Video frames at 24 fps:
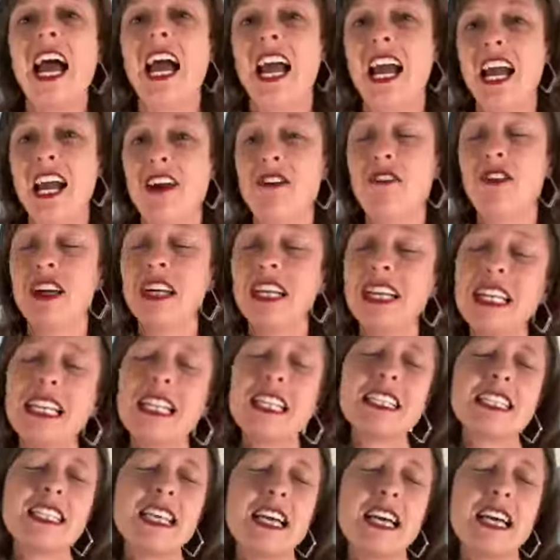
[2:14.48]
Every little
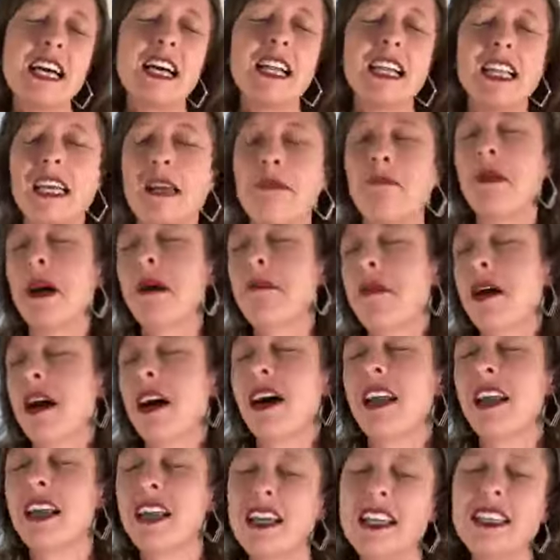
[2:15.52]
cell in my
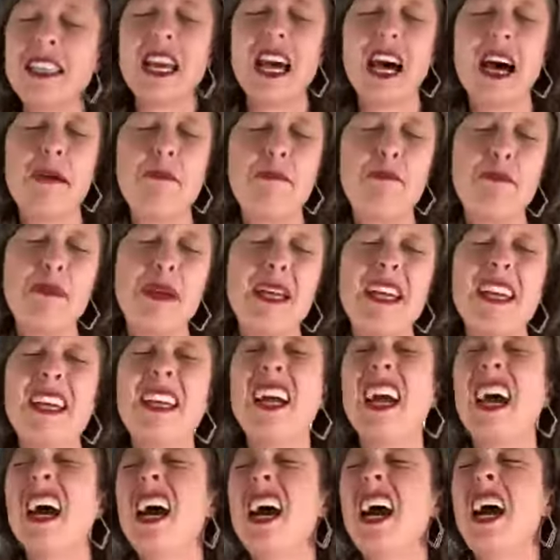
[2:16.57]
body is happy.
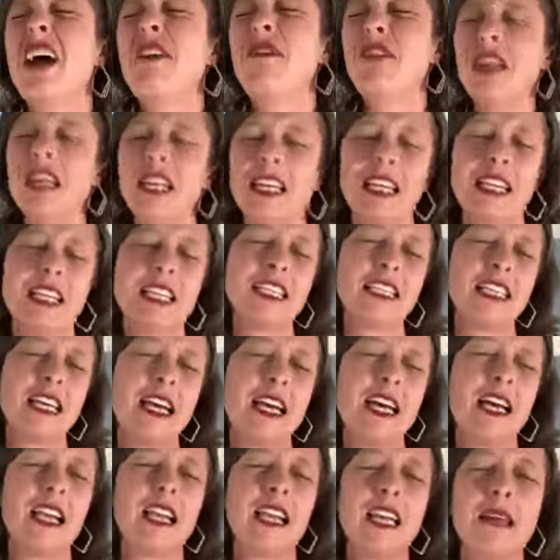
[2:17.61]
Every little
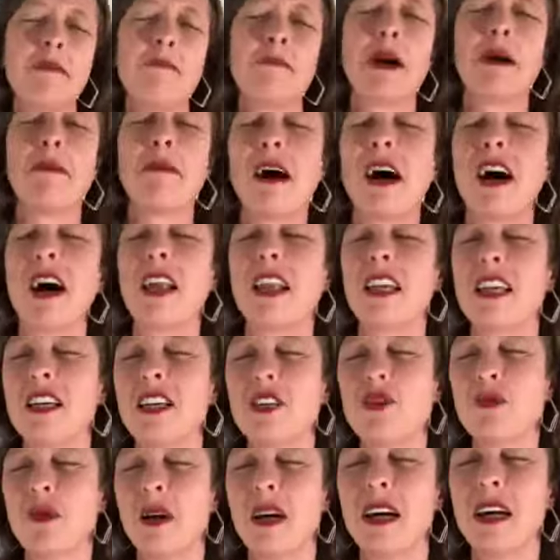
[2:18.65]
cell in my body is
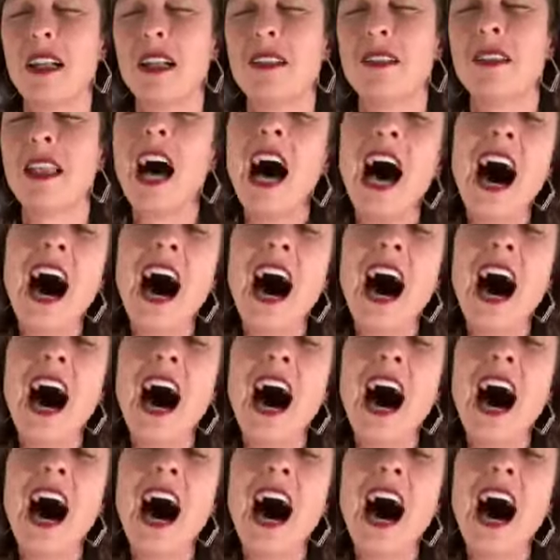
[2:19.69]
well.